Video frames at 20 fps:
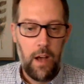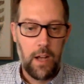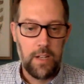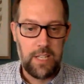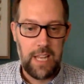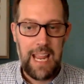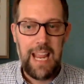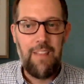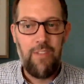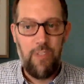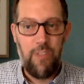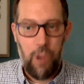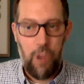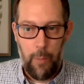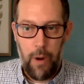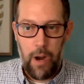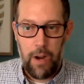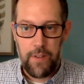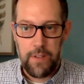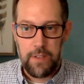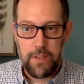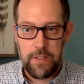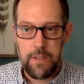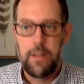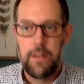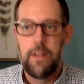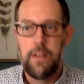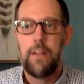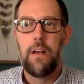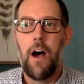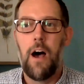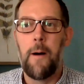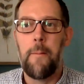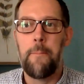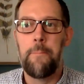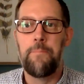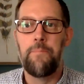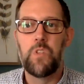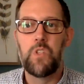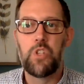to eat their breakfast.
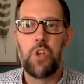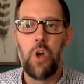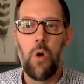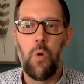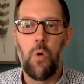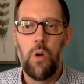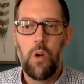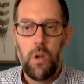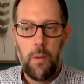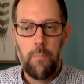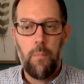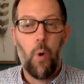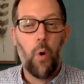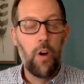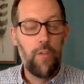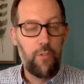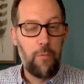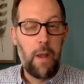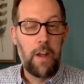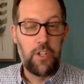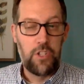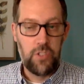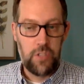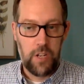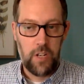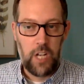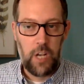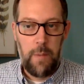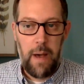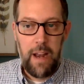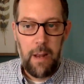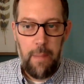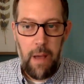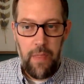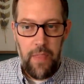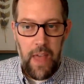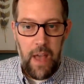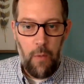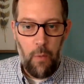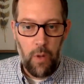So more information is going to come out
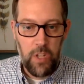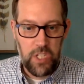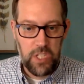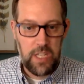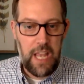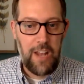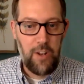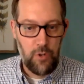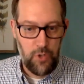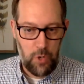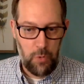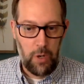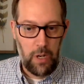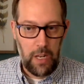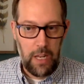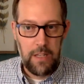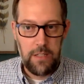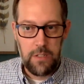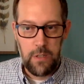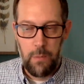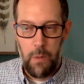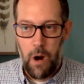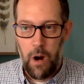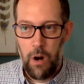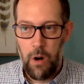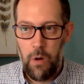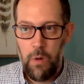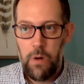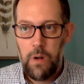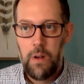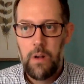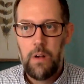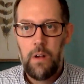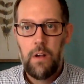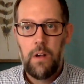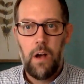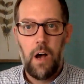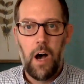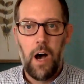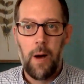about that once schedules are released tomorrow.
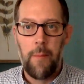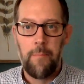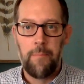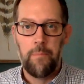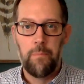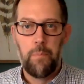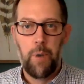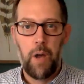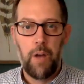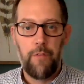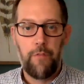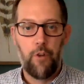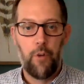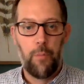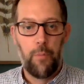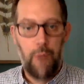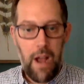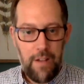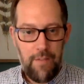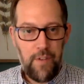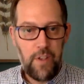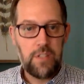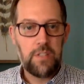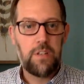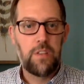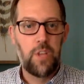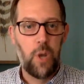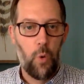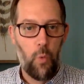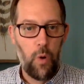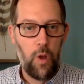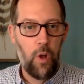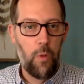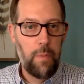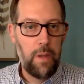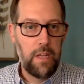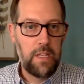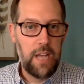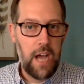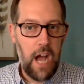But for breakfast, there will
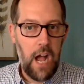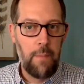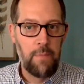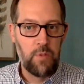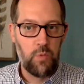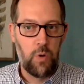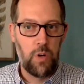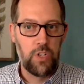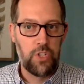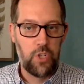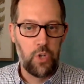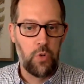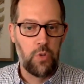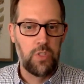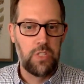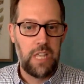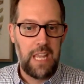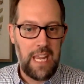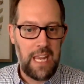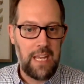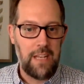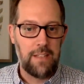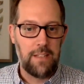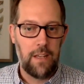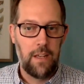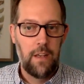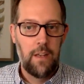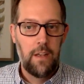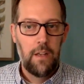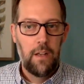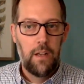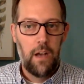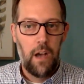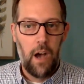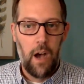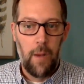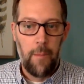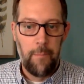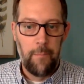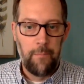be times where students eat
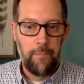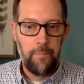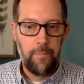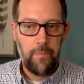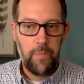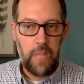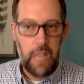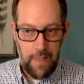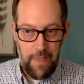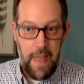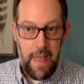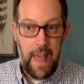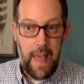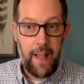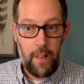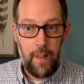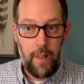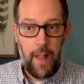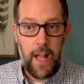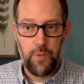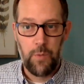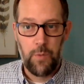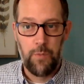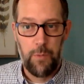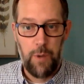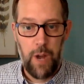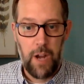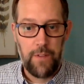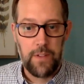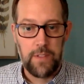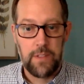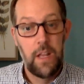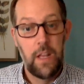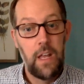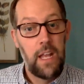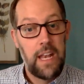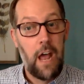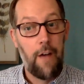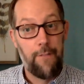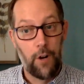in that classroom for breakfast.
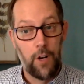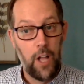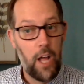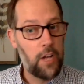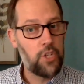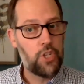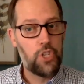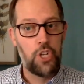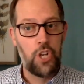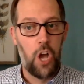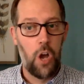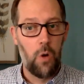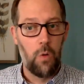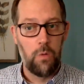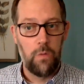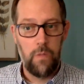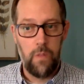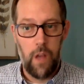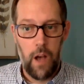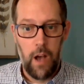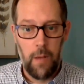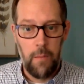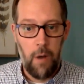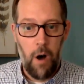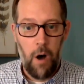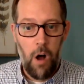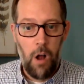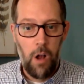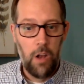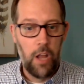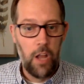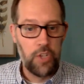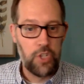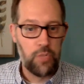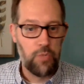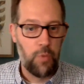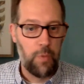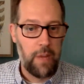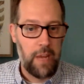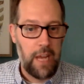Now for lunch, no. All
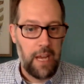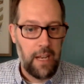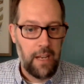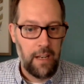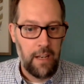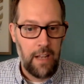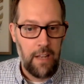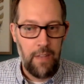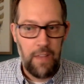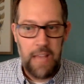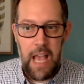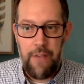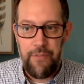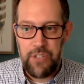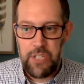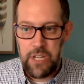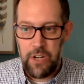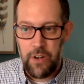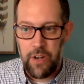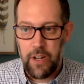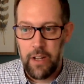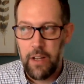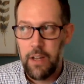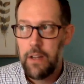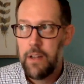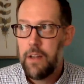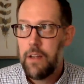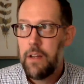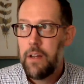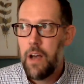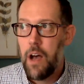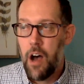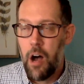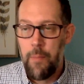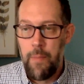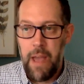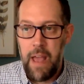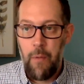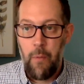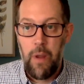lunch will be eaten in the cafeteria.
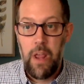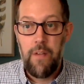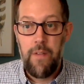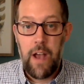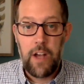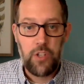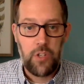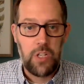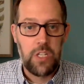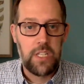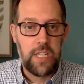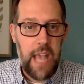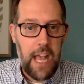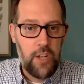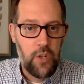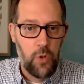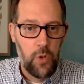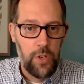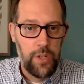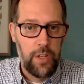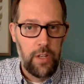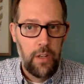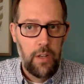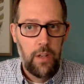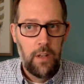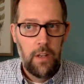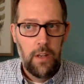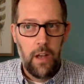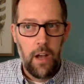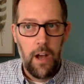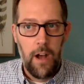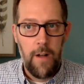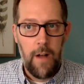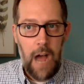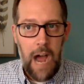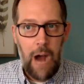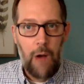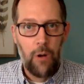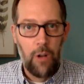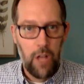And we have actually scheduled
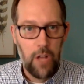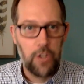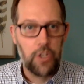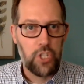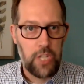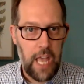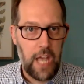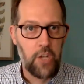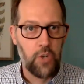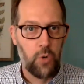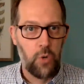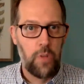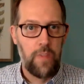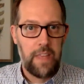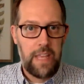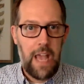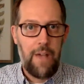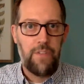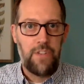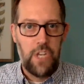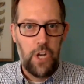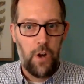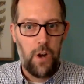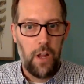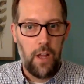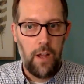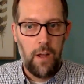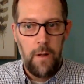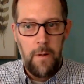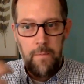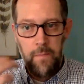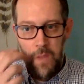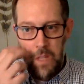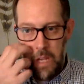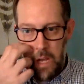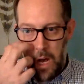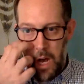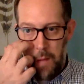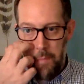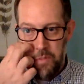our lunch schedule in the cafeteria
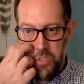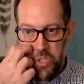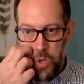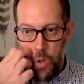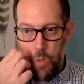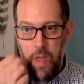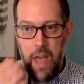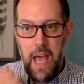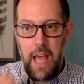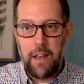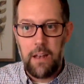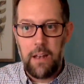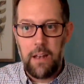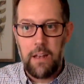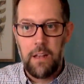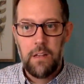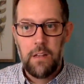so that